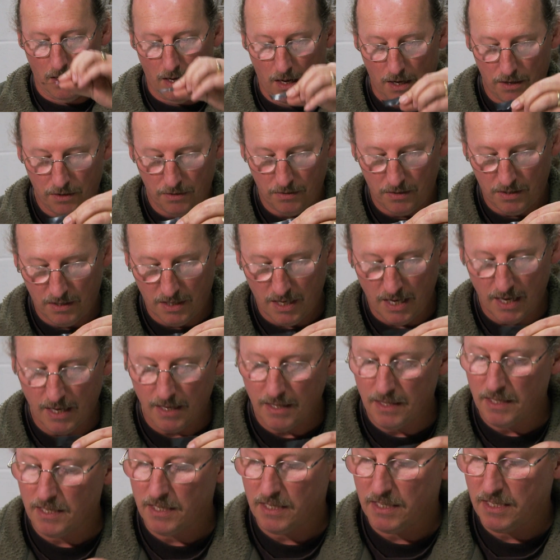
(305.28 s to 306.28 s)
and you
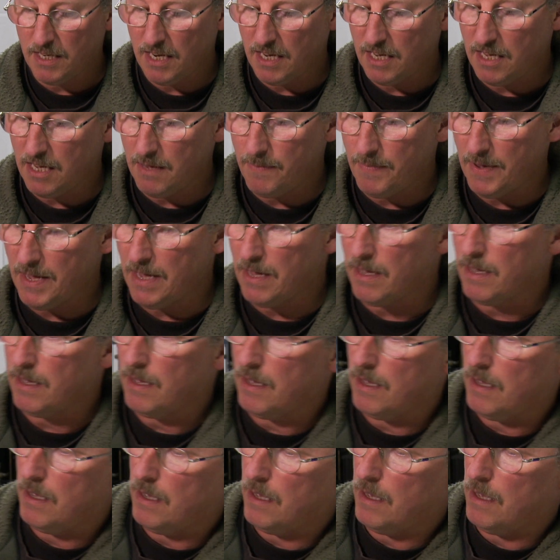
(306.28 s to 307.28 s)
stick the sticky bit
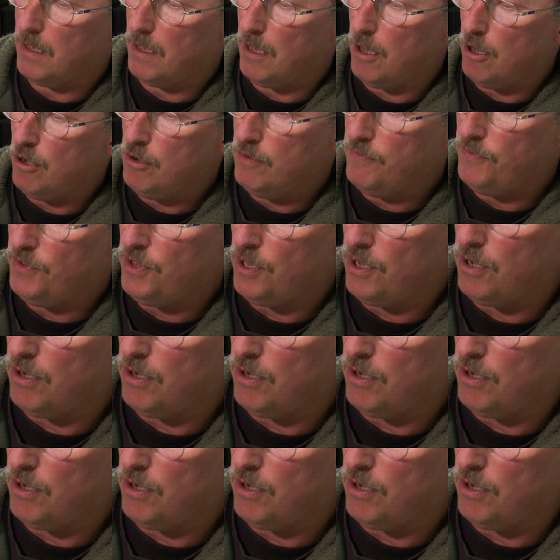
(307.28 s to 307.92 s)
over the